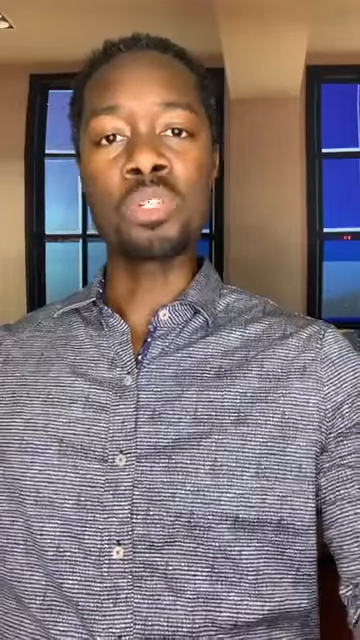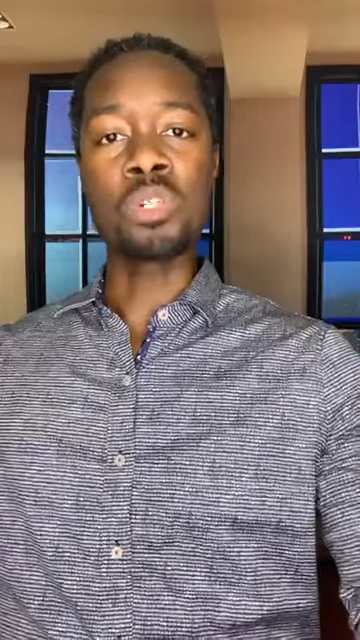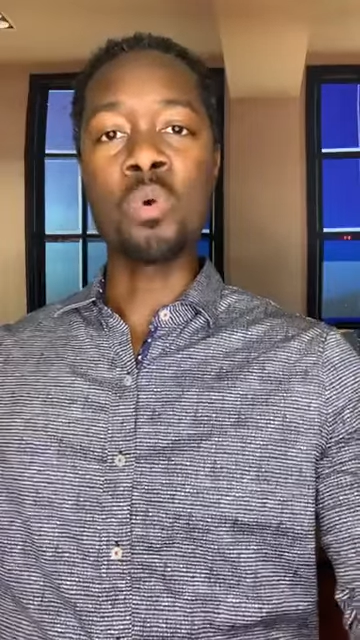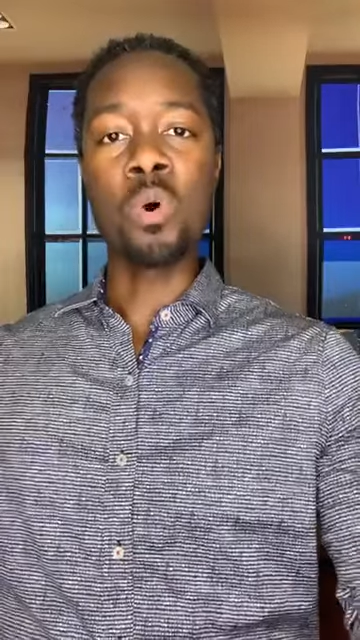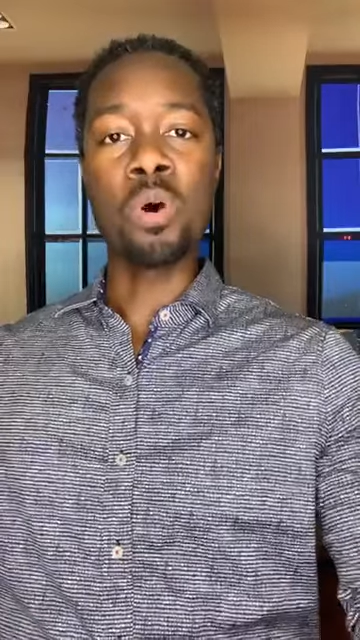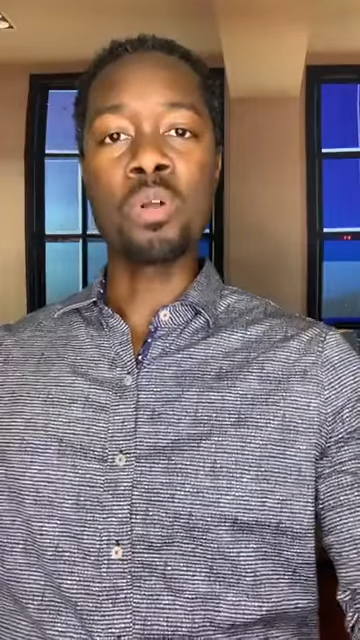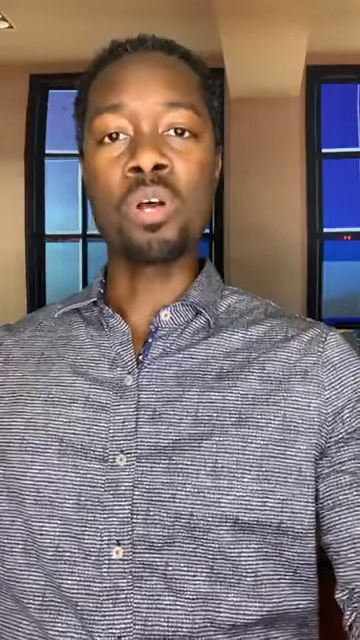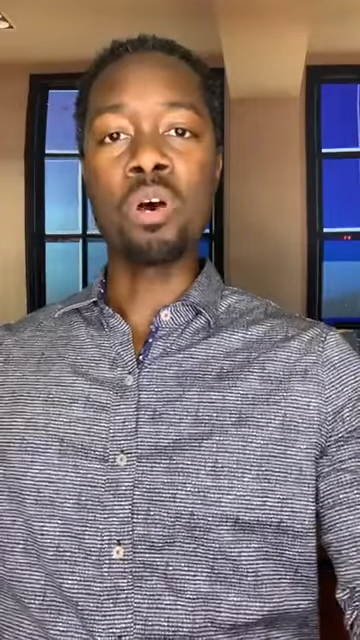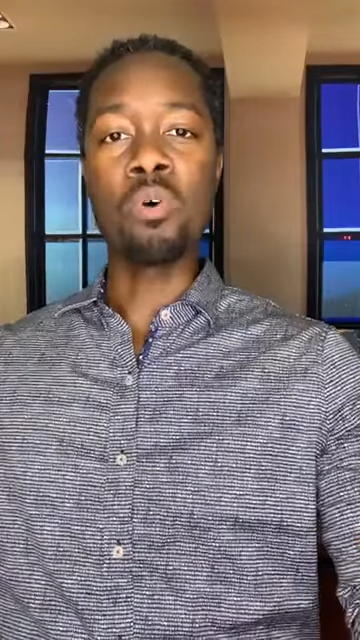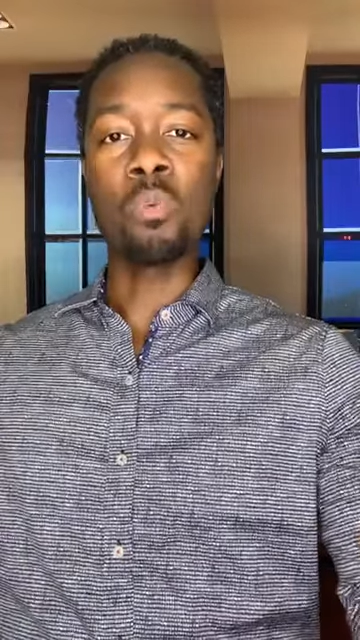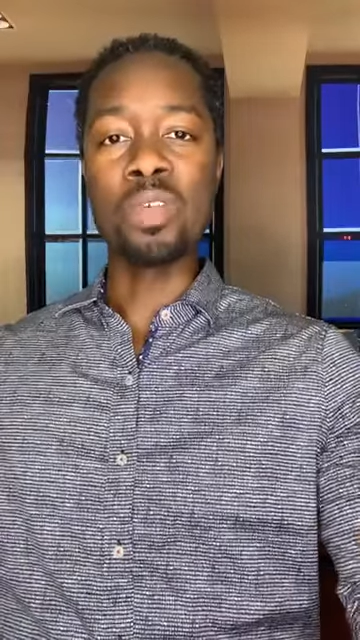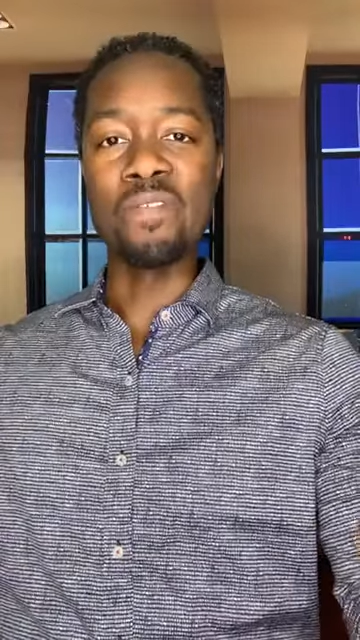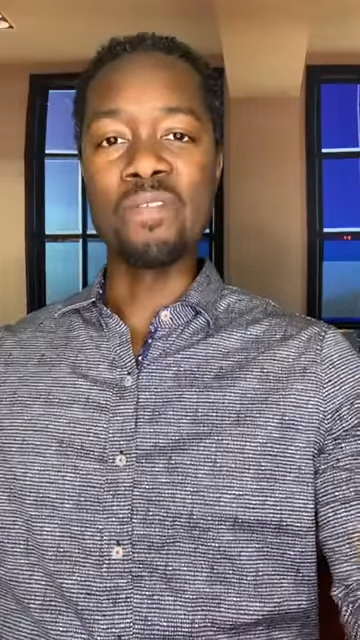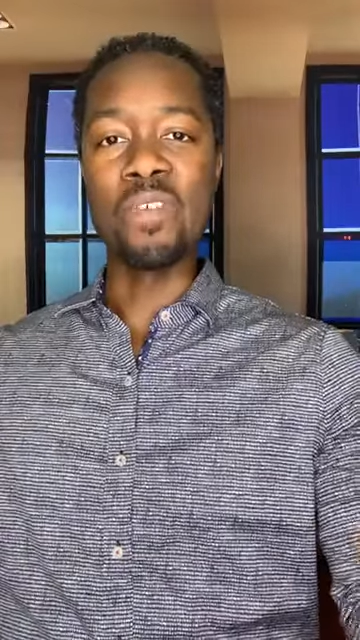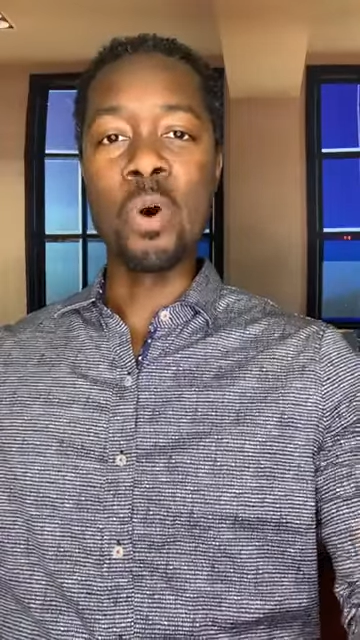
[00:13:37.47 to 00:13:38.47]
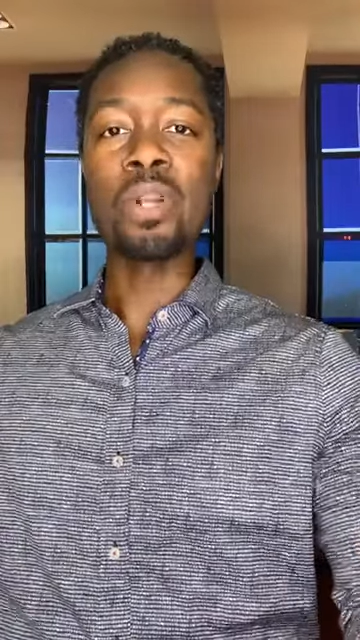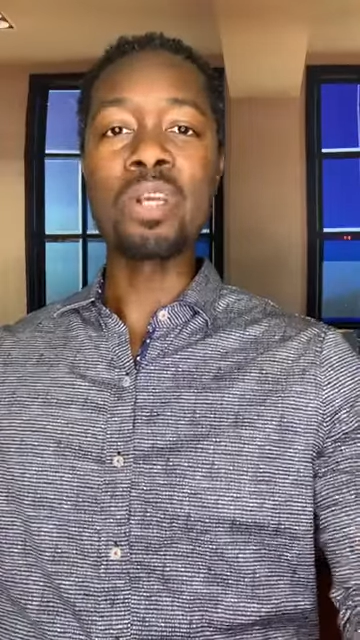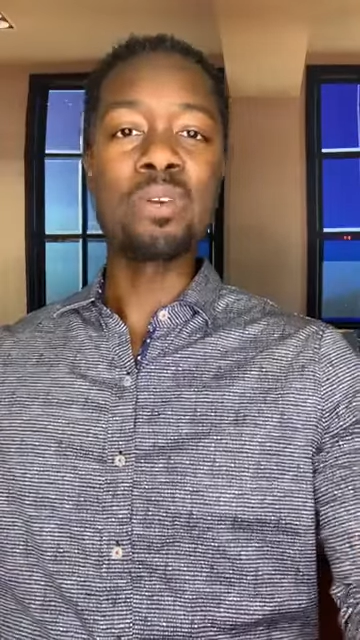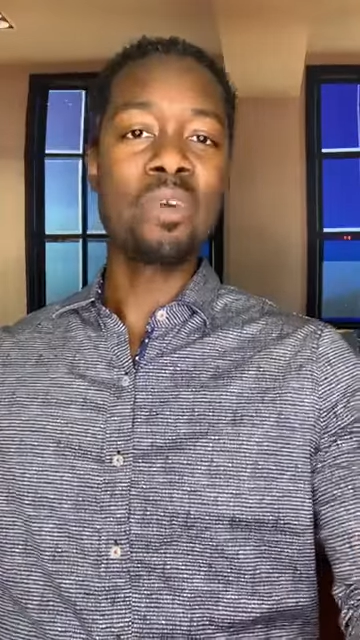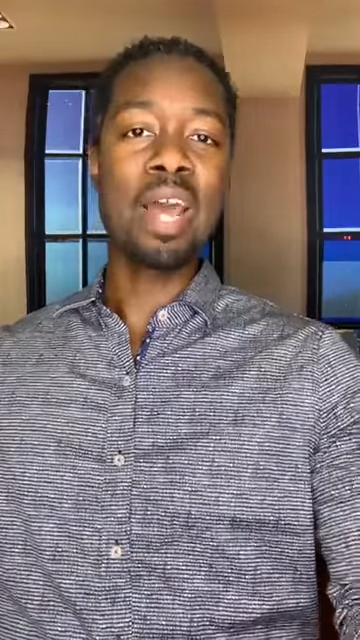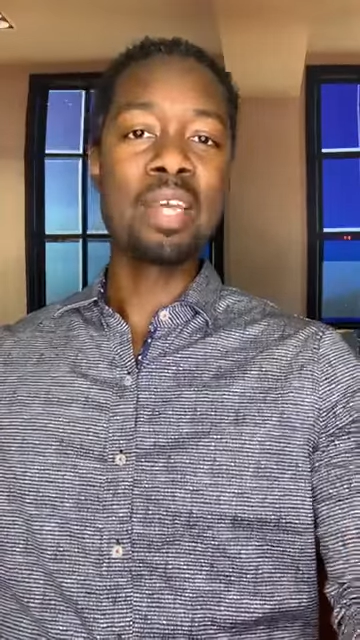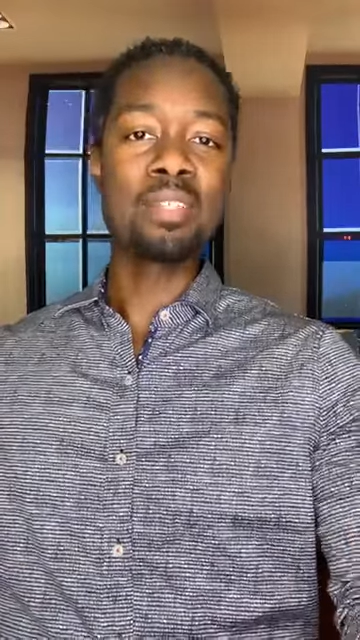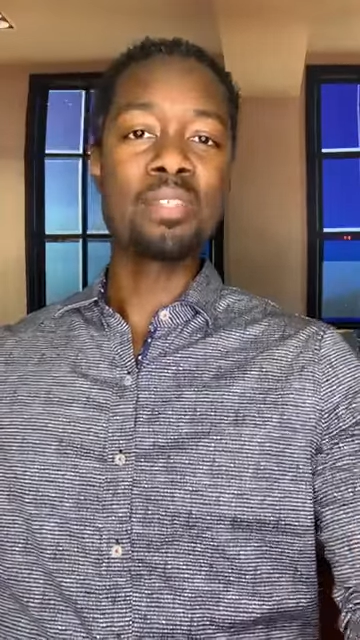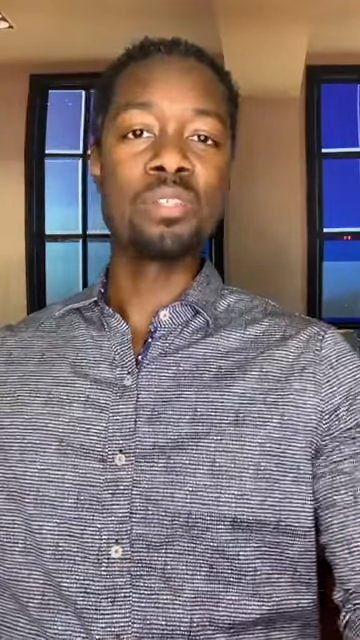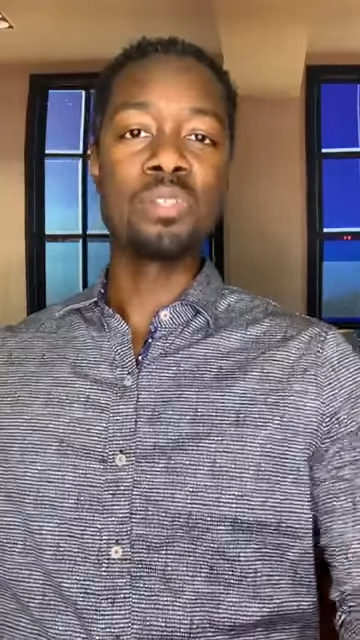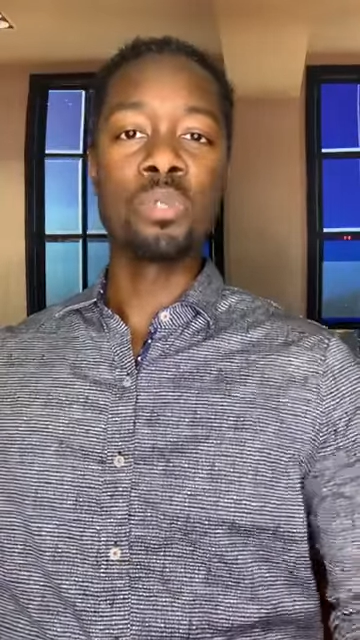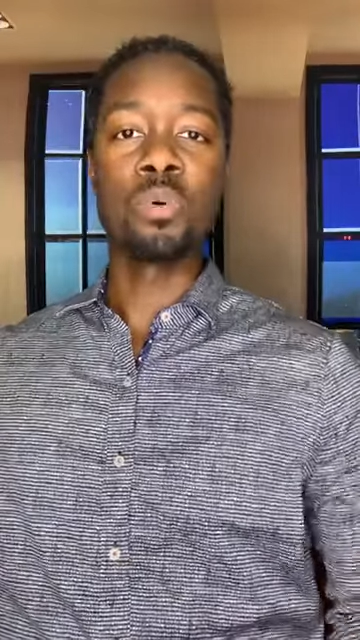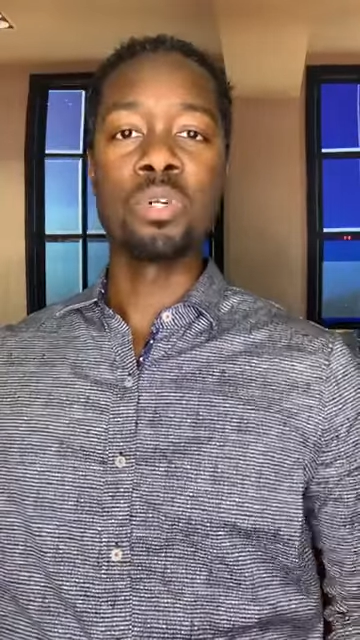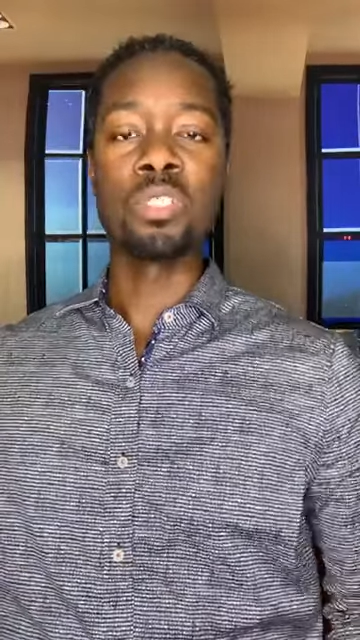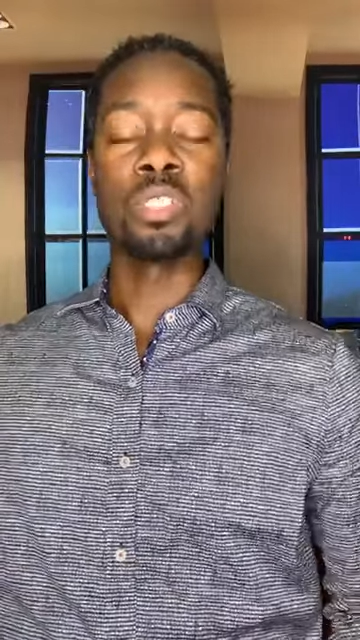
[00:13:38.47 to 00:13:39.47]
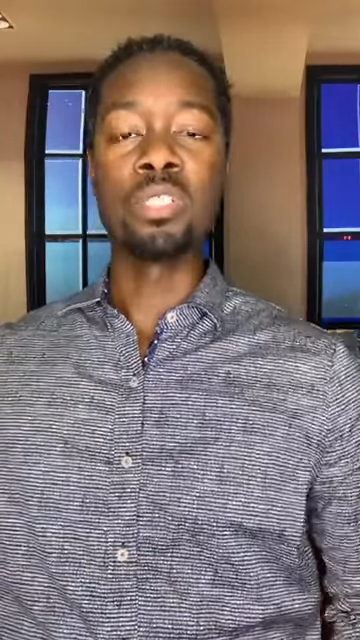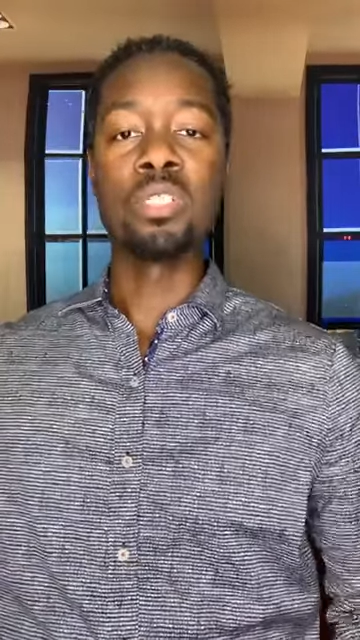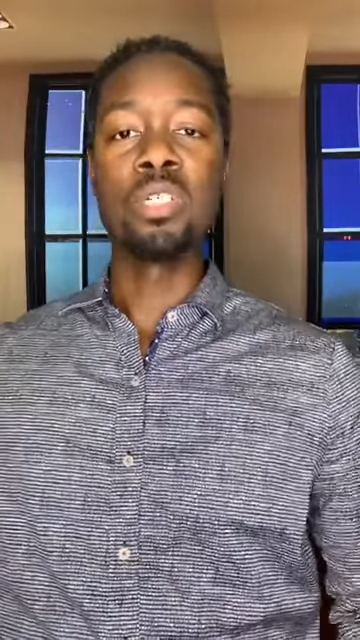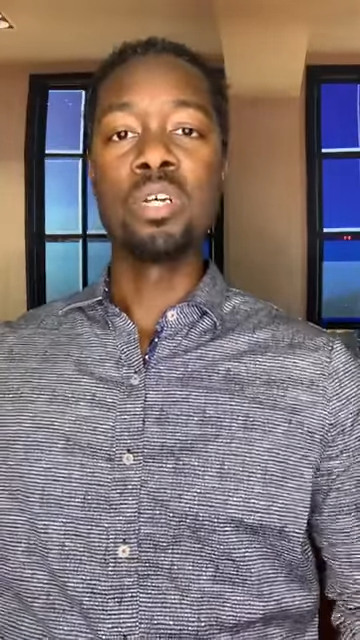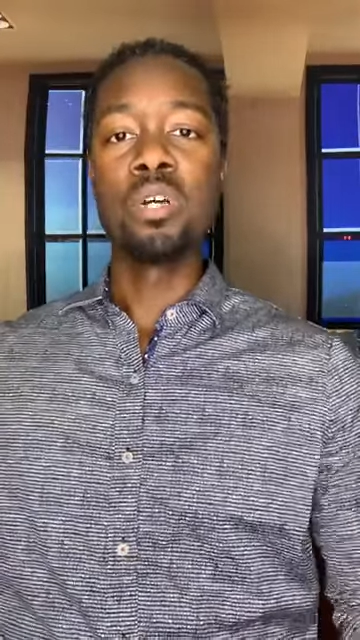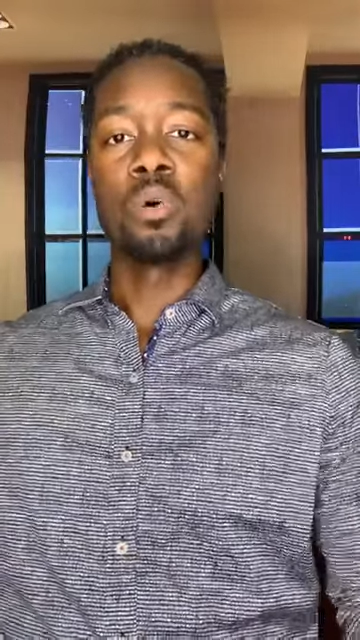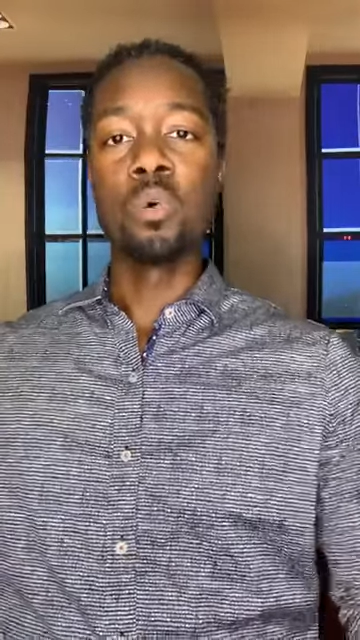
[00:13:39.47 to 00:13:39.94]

was going on with voting rights in Georgia.